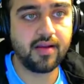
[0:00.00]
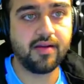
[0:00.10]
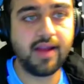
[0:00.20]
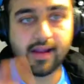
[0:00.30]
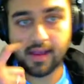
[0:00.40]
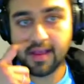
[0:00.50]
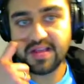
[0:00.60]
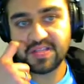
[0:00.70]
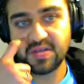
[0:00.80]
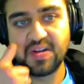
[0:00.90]
right?
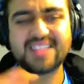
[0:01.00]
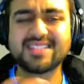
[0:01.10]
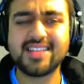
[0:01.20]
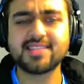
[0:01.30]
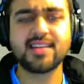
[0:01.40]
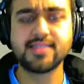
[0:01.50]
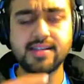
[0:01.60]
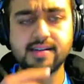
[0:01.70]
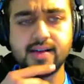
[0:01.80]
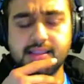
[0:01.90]
So let's just
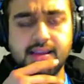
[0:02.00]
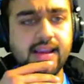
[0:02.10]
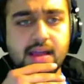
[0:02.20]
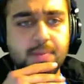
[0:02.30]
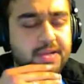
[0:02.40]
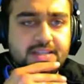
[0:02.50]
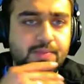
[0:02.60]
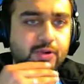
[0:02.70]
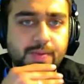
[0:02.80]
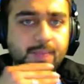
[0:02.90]
consider a 3-layer
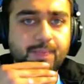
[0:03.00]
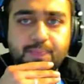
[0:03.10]
perceptron.